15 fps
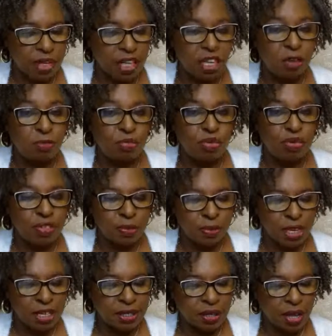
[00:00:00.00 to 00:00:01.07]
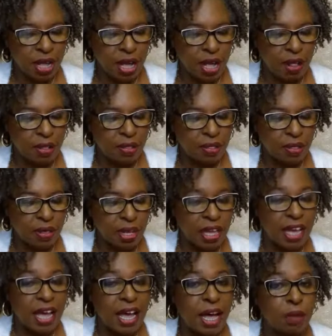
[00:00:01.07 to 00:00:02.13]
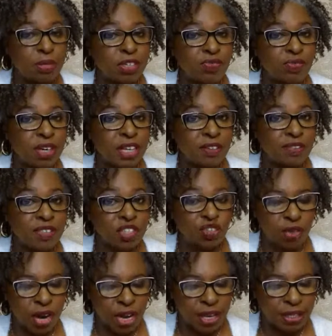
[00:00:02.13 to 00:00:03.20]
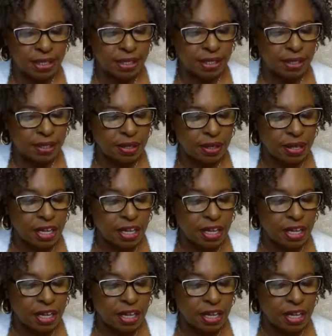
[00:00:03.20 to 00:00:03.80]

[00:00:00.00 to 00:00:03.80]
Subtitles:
it improves mental health, it helps relieve stress,